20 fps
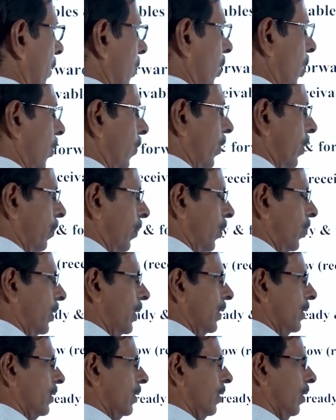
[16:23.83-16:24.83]

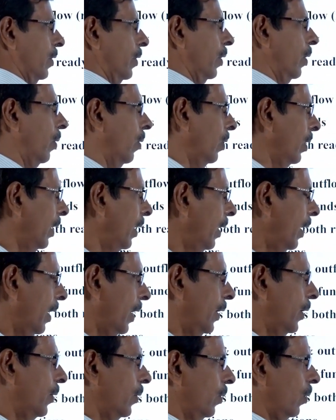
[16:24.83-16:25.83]
Overbought is called long
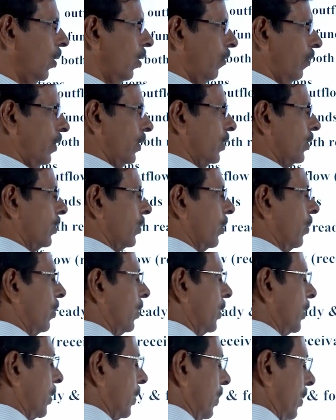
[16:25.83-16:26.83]
and
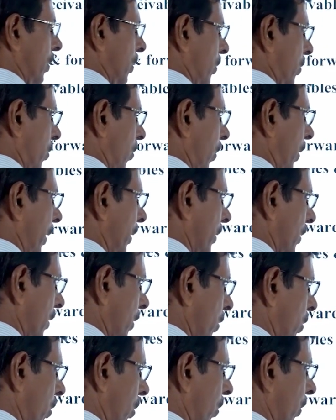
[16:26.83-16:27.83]
oversold is
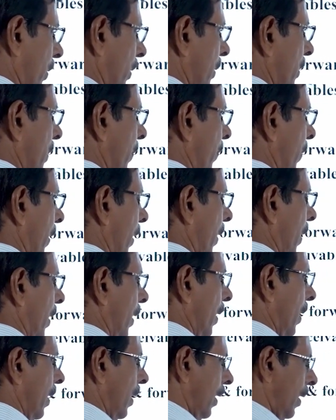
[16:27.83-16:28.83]
short.
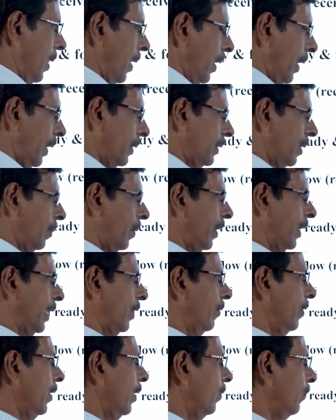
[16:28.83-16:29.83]
Example I
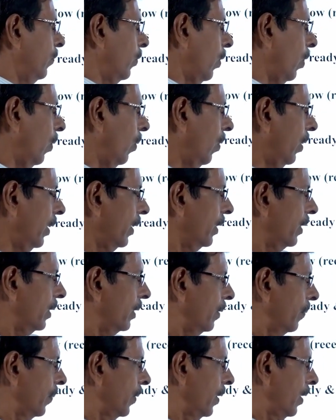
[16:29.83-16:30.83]
given for long,
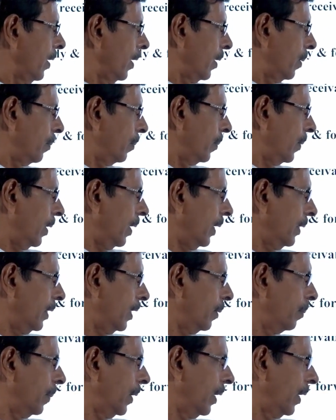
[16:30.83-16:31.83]

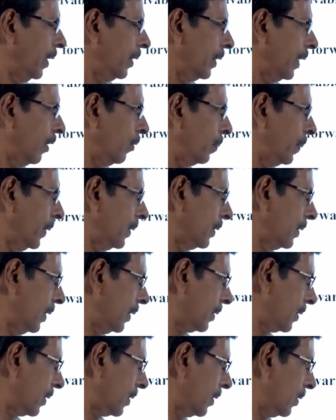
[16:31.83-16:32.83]
100 million they have
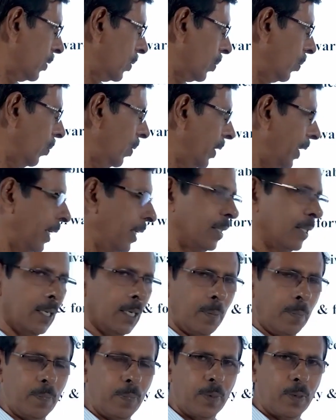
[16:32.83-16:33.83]
purchased, sold 80.
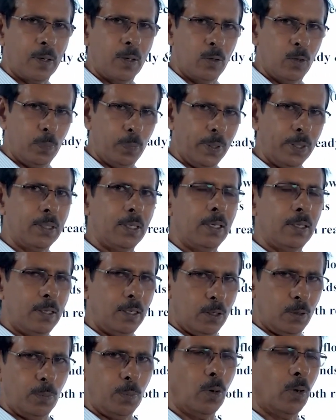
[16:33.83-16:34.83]
So purchase
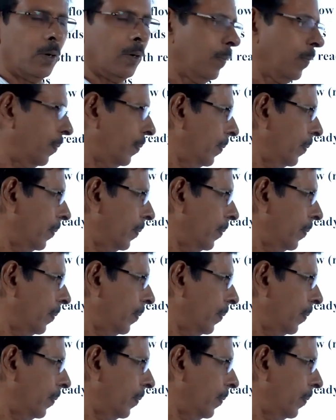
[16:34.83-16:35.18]
is more.